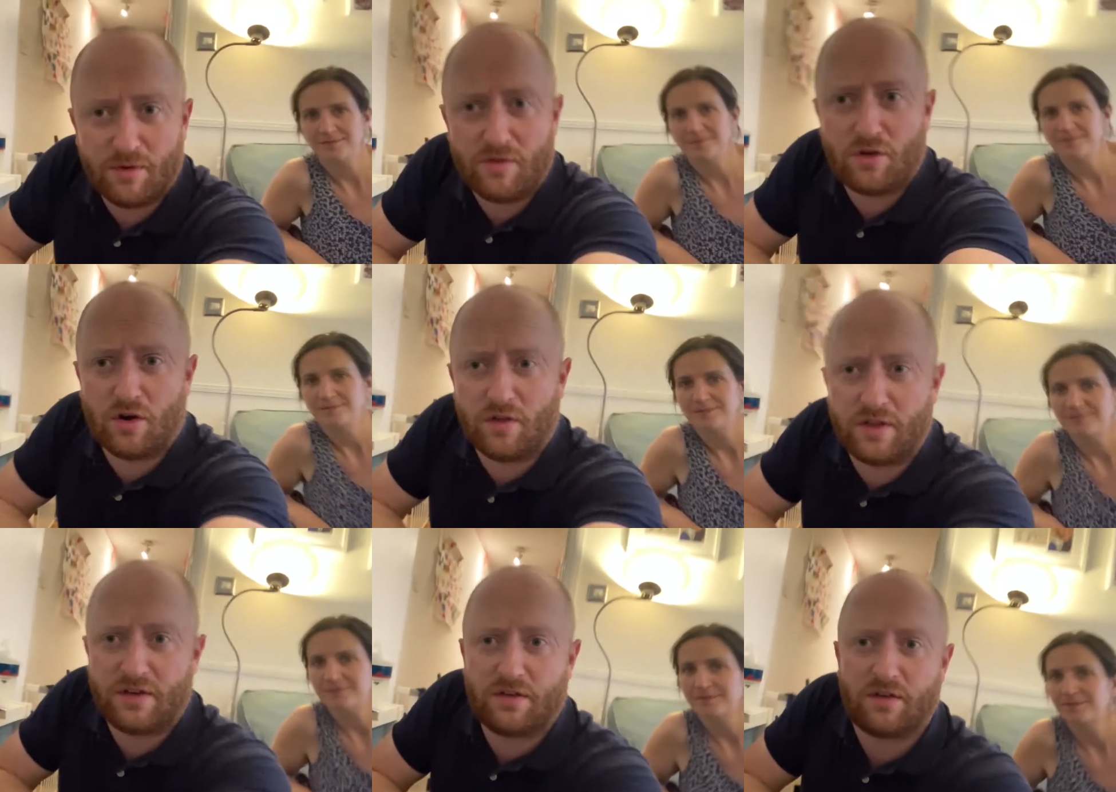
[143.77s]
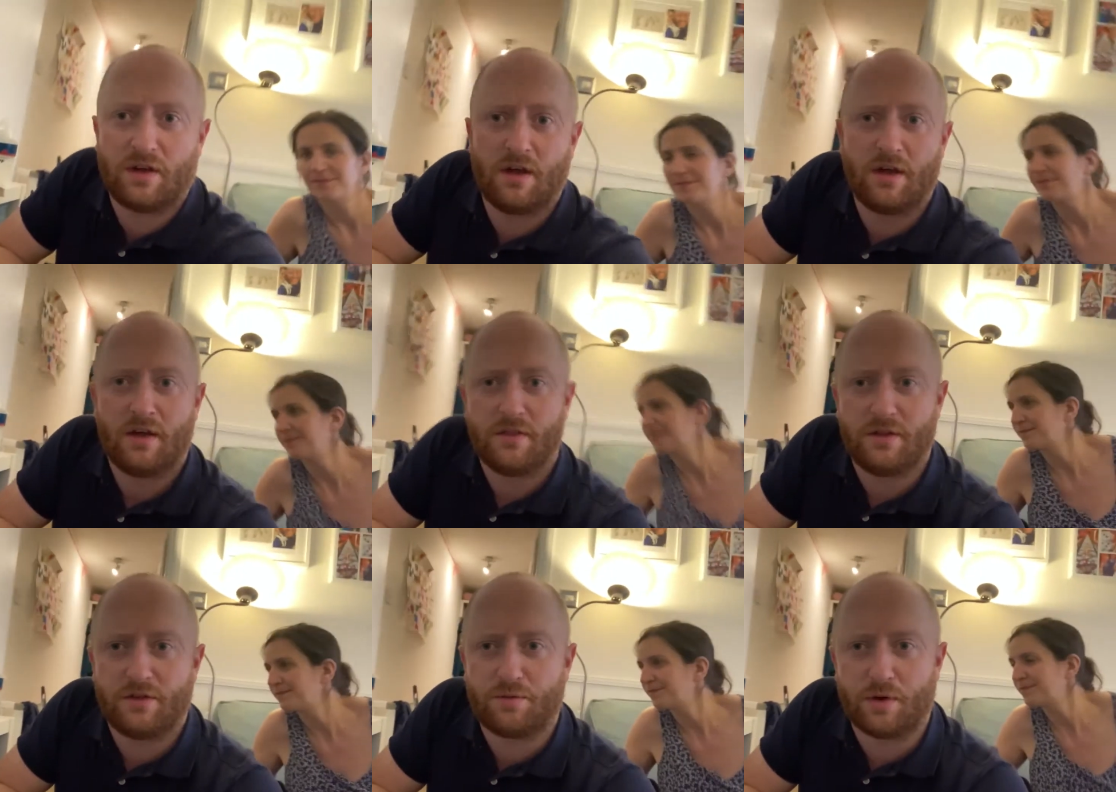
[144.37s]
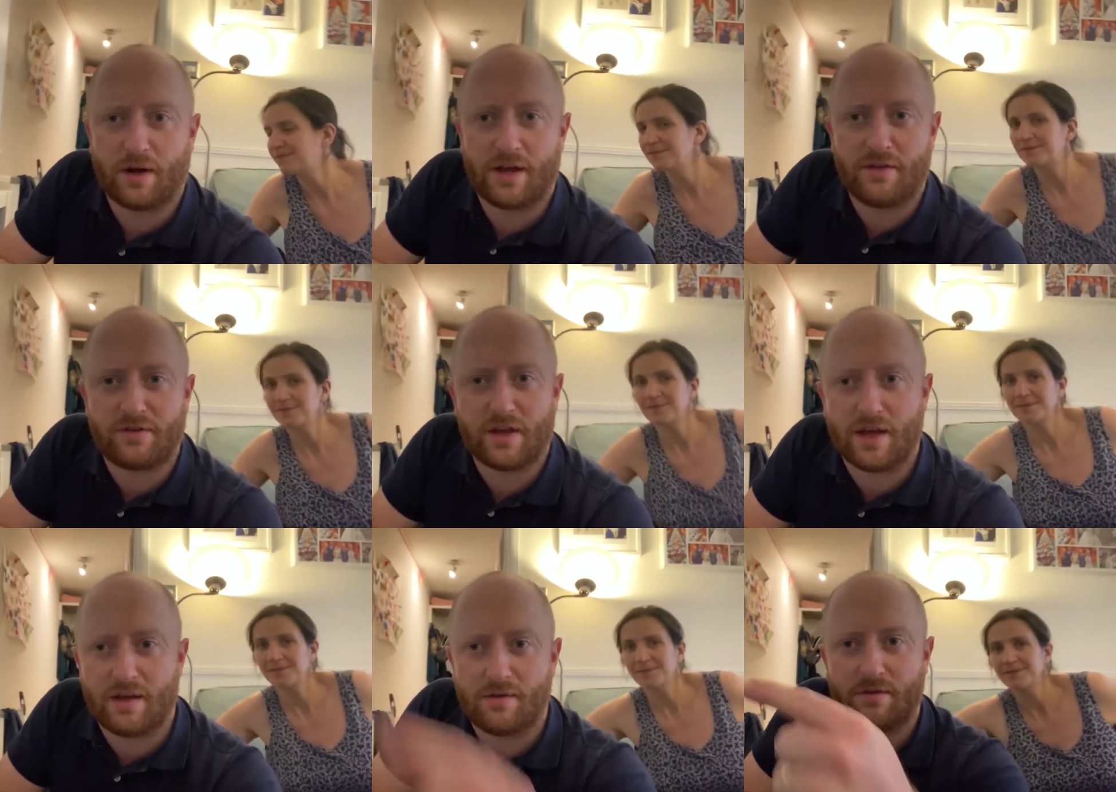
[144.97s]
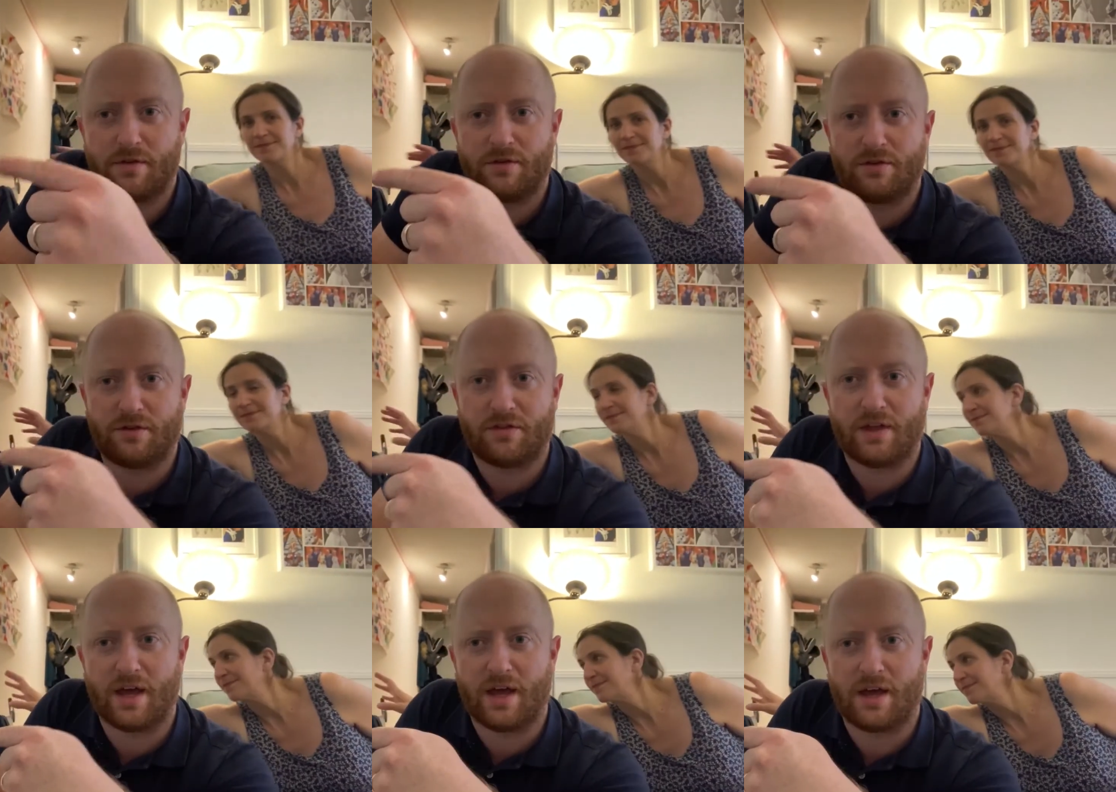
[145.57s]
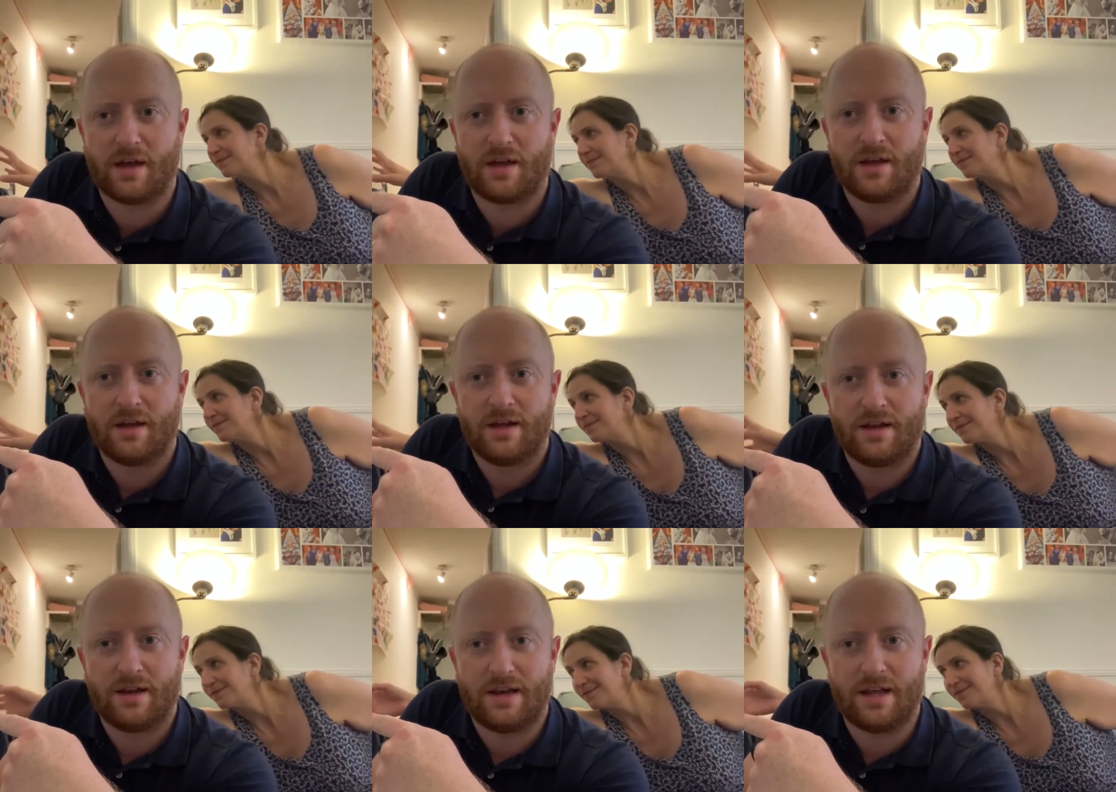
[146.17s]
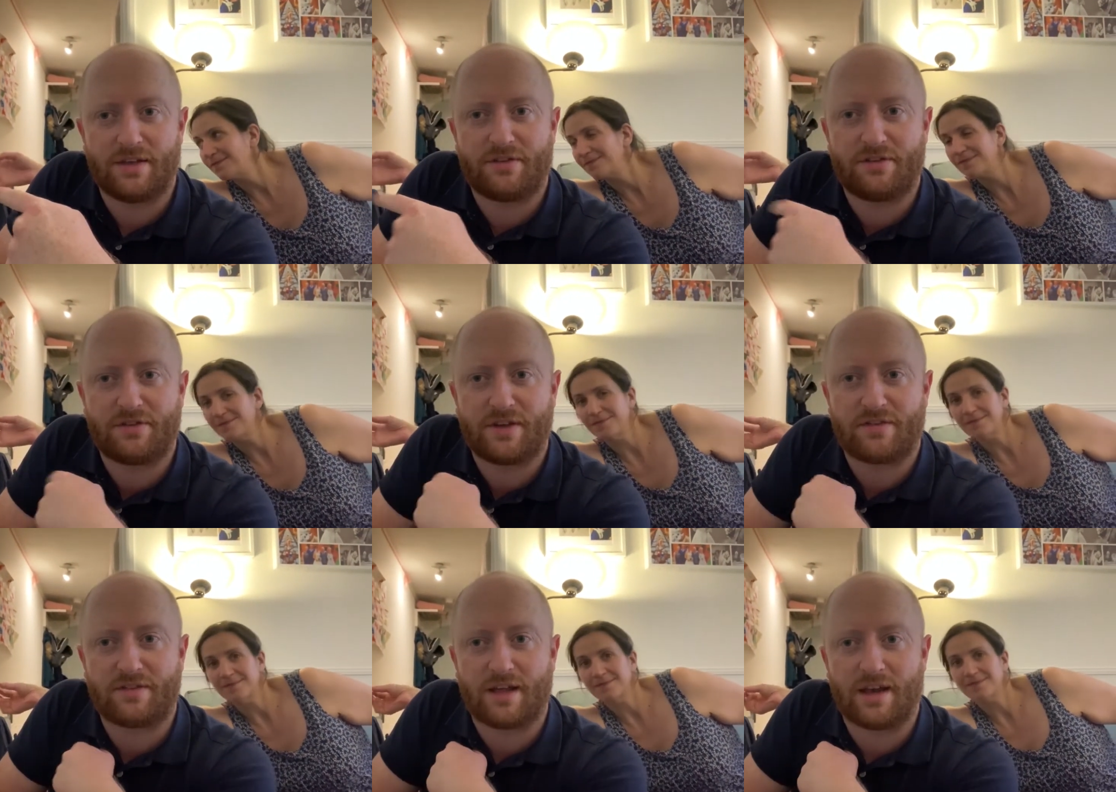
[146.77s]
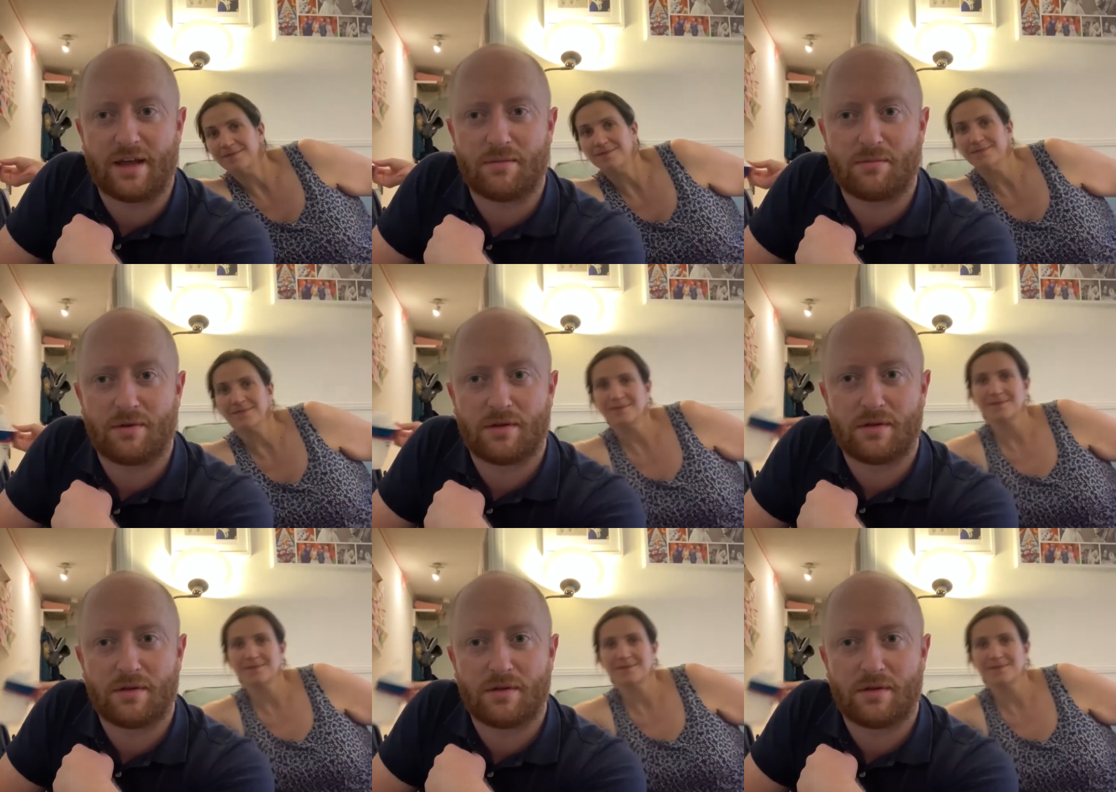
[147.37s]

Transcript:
Speaker 1: We've got this this one. Can you see it? Just there. Let's test that lamp.